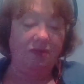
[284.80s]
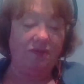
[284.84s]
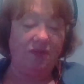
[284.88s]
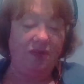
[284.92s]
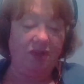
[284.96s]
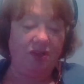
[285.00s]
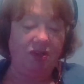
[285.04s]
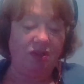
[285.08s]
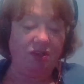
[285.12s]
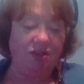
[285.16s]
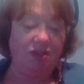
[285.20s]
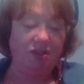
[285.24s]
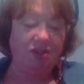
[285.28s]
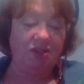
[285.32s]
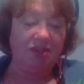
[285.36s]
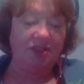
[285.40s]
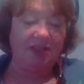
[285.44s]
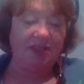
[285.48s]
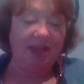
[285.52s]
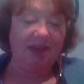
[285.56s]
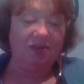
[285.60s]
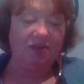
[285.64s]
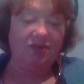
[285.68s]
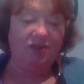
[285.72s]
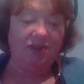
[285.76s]
goodness
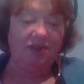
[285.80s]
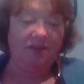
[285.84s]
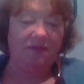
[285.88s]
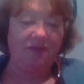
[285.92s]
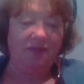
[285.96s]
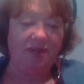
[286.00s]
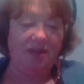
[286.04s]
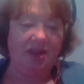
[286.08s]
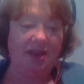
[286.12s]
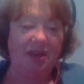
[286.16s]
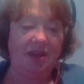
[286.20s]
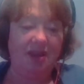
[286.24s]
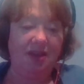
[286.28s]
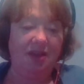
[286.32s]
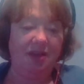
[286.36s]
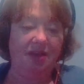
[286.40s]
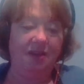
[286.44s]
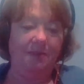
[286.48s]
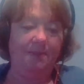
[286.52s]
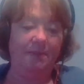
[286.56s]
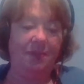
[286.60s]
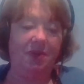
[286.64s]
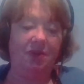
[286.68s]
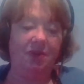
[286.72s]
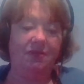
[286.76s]
out of the
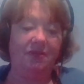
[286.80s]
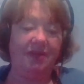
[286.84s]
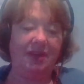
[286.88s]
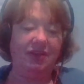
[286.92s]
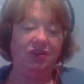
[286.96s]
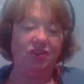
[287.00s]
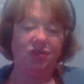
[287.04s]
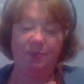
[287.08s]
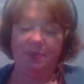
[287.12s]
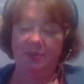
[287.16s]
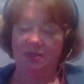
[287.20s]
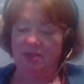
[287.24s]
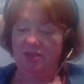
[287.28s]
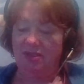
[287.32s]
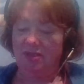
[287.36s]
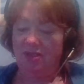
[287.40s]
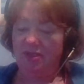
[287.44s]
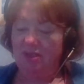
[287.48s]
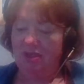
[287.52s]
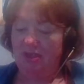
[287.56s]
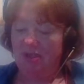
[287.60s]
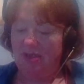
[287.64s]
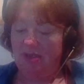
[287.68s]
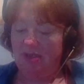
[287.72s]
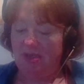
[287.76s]
arrangement
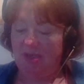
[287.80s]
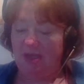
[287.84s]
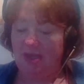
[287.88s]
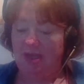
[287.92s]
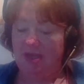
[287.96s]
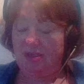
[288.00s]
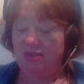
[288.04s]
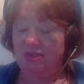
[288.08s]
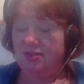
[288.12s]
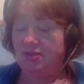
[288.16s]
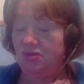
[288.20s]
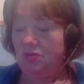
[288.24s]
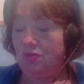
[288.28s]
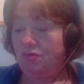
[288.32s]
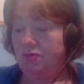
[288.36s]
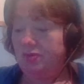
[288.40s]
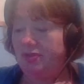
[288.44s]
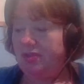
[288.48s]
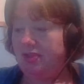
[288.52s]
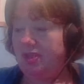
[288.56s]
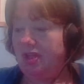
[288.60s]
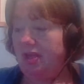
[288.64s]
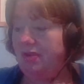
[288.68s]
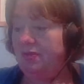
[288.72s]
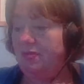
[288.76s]
and
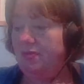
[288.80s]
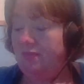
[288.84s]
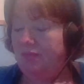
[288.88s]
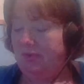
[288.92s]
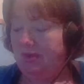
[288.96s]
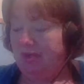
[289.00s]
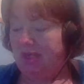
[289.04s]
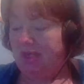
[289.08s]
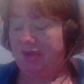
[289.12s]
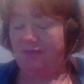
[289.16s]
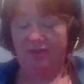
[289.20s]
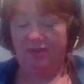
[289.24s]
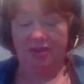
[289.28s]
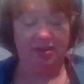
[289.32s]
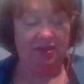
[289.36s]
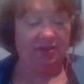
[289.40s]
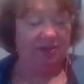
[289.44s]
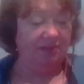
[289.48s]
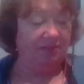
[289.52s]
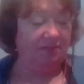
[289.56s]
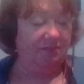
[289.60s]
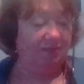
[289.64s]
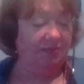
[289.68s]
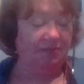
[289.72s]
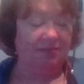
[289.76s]
also give it
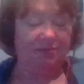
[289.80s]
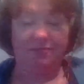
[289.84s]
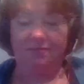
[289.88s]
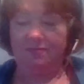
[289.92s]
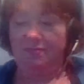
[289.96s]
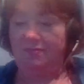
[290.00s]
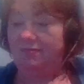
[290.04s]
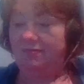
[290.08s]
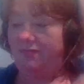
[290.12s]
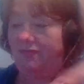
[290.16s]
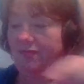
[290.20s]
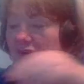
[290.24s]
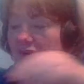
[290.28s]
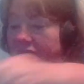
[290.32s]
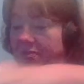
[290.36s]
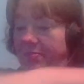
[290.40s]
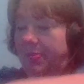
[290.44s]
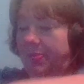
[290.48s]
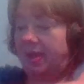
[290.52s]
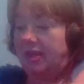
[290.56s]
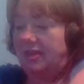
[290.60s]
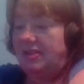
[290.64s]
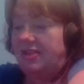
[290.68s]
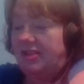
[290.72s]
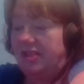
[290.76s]
full of
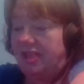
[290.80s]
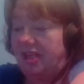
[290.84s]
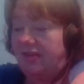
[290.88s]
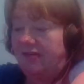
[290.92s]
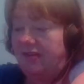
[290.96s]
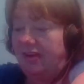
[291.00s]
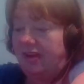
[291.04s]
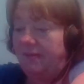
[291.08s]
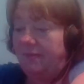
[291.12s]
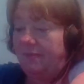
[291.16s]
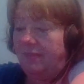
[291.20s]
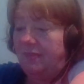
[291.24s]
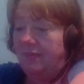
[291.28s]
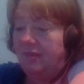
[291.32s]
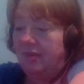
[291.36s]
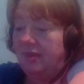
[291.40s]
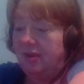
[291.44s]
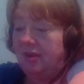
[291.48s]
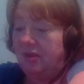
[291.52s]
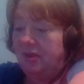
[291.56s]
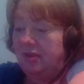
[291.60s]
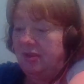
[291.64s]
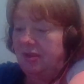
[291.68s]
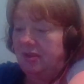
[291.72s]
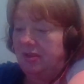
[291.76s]
bacteria.
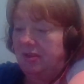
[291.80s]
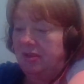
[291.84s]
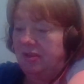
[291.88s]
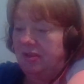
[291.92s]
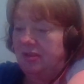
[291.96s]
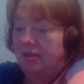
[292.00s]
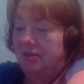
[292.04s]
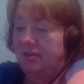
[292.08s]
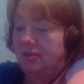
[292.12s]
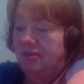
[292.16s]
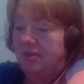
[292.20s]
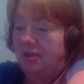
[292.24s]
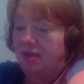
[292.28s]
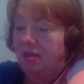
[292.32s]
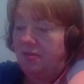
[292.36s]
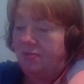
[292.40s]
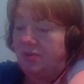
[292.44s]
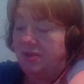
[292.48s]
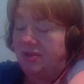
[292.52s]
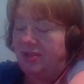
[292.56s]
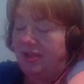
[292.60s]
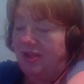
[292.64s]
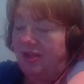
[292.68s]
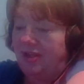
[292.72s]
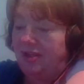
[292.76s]
So I'm
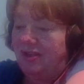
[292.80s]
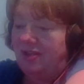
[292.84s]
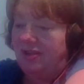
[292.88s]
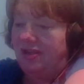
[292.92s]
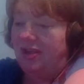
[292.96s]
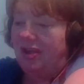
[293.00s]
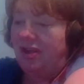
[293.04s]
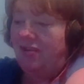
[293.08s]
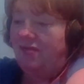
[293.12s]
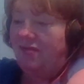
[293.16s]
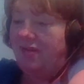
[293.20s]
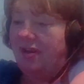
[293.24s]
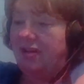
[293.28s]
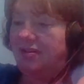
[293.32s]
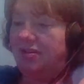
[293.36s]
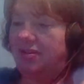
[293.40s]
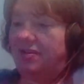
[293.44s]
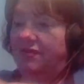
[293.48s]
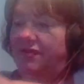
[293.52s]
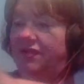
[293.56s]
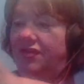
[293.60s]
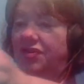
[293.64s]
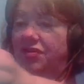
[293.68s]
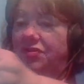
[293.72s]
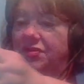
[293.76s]
just going to go around a
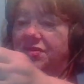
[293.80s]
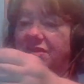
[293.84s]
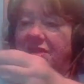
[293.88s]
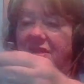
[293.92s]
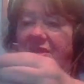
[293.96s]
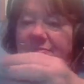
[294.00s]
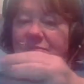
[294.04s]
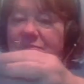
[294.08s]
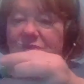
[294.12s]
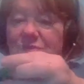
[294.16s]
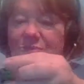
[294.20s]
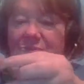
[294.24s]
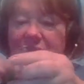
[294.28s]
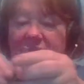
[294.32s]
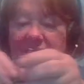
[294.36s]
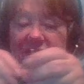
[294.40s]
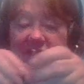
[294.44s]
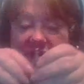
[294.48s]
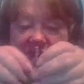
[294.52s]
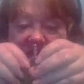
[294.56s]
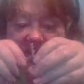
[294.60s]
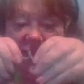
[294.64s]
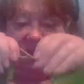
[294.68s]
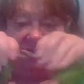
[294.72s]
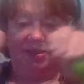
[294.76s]
few times with
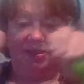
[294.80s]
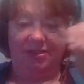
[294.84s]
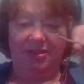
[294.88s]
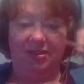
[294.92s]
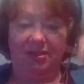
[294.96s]
these.